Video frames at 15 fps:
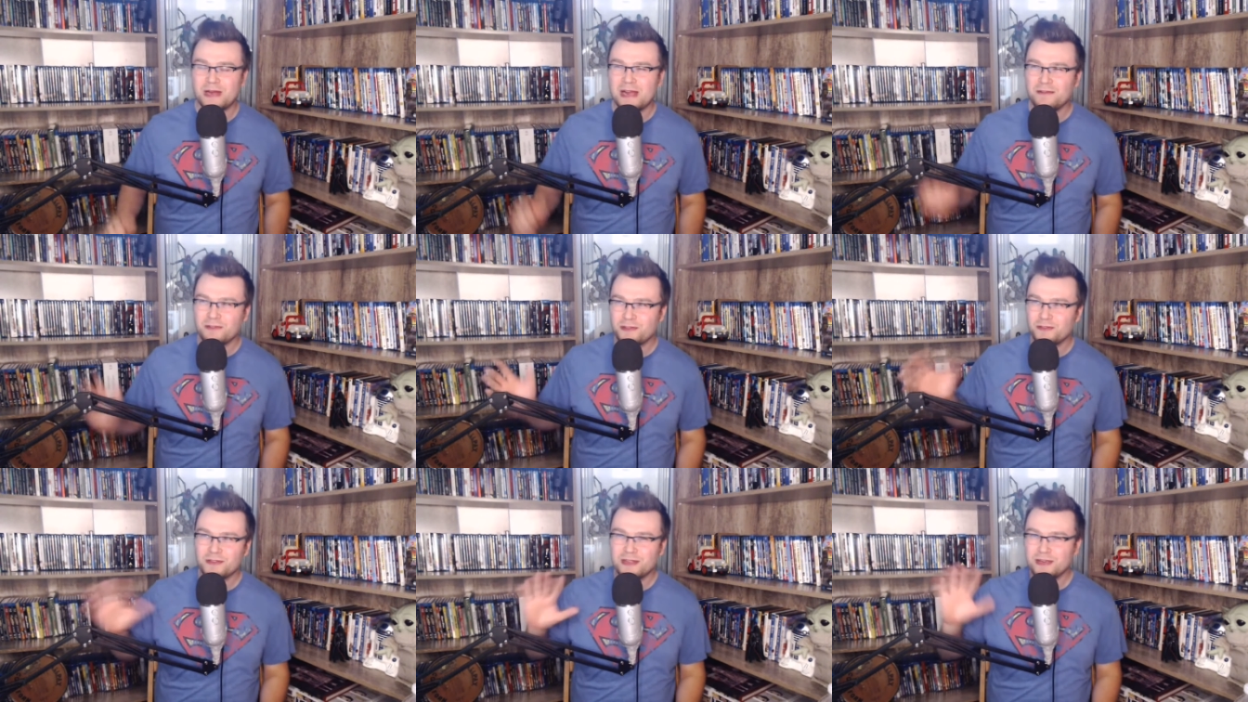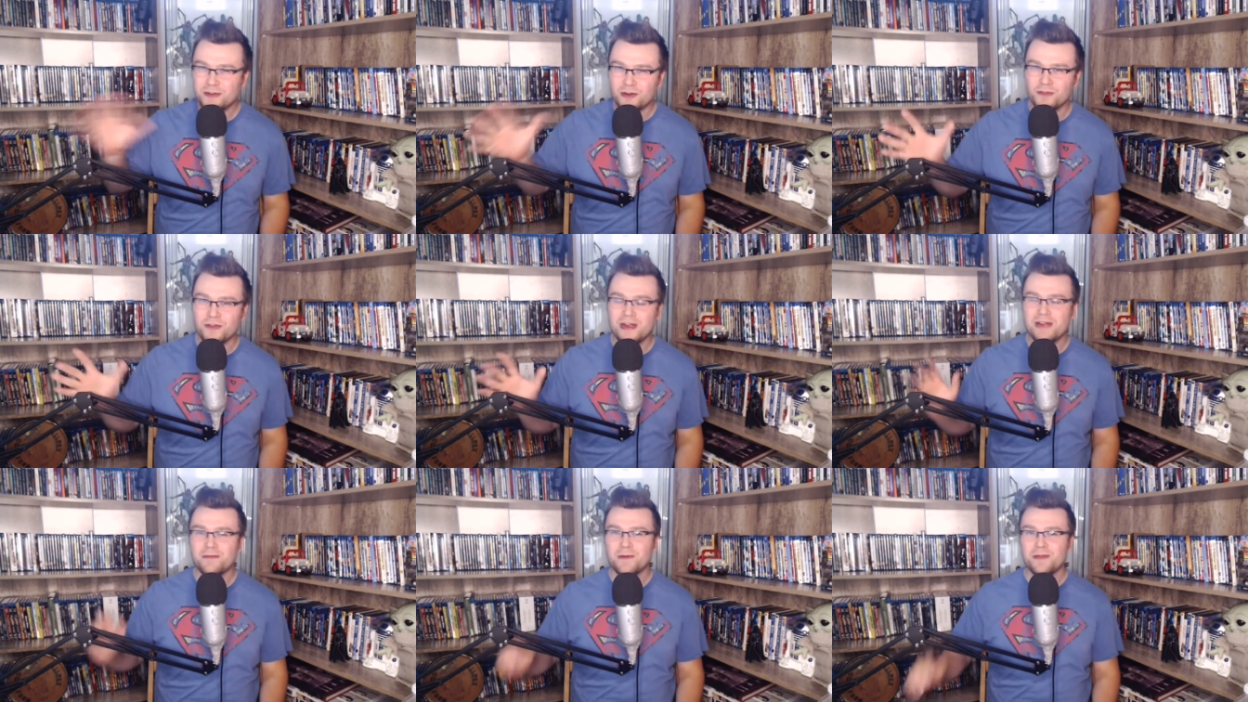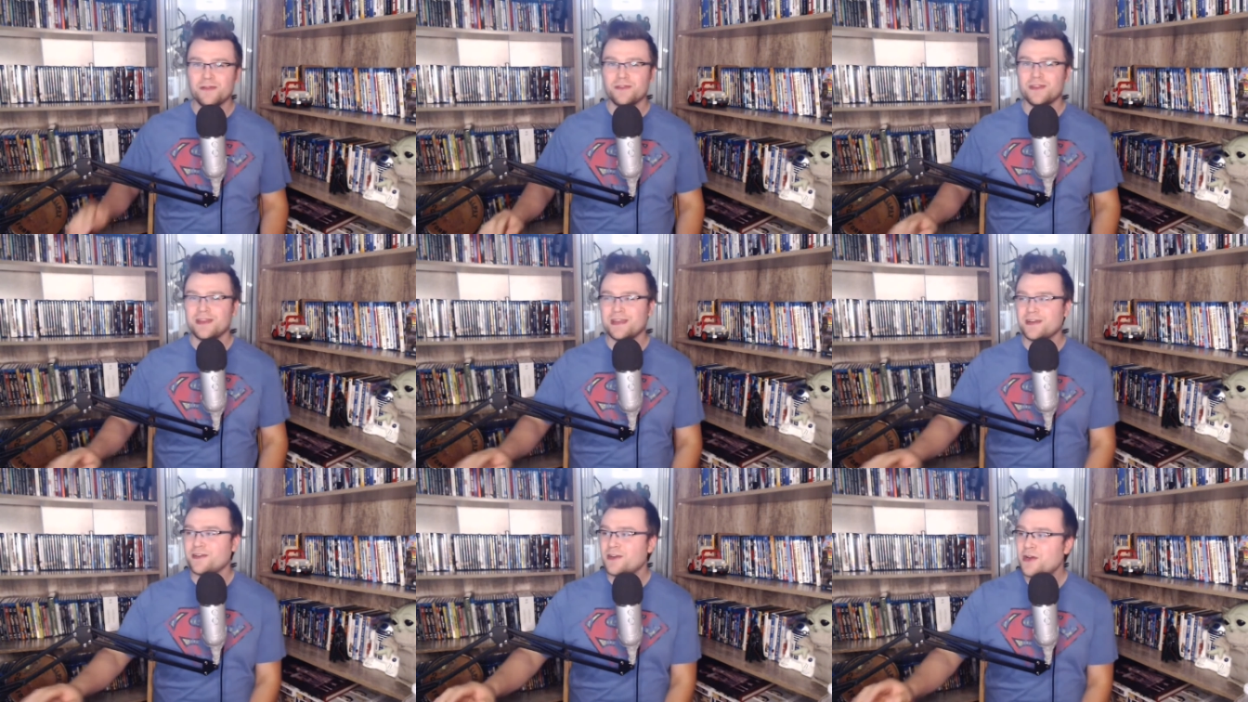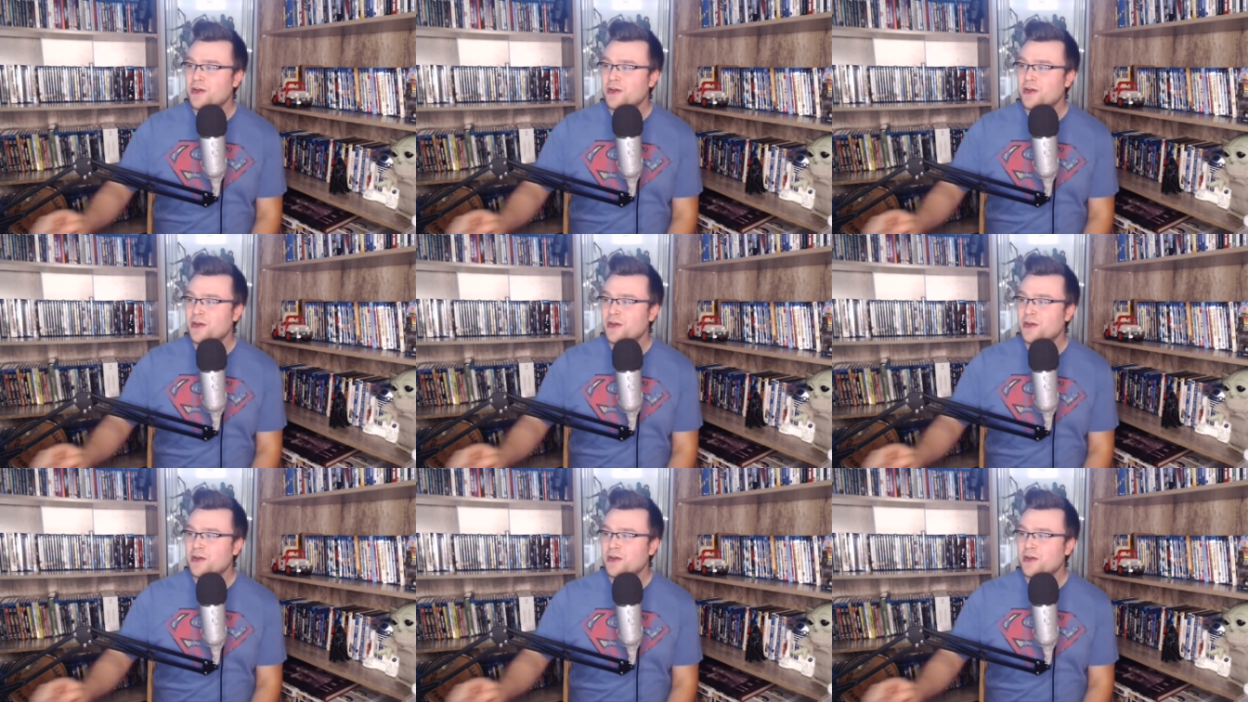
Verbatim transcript: Halfway through the year, over halfway through the year.